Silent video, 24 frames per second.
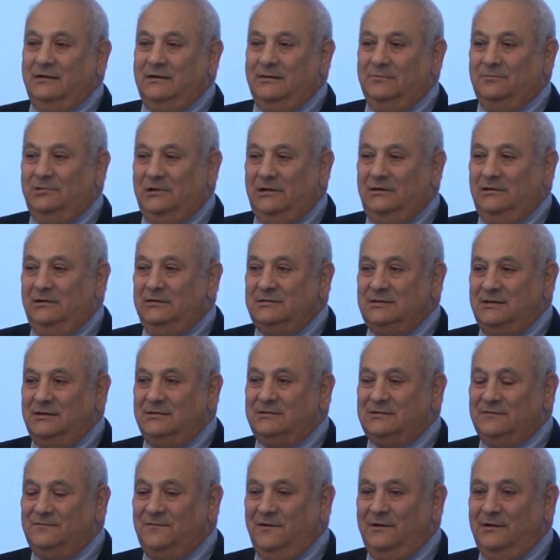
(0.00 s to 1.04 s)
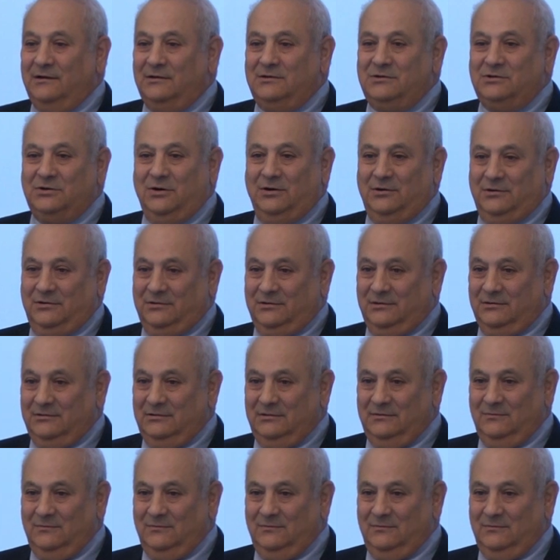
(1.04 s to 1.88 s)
completely schizophrenic charter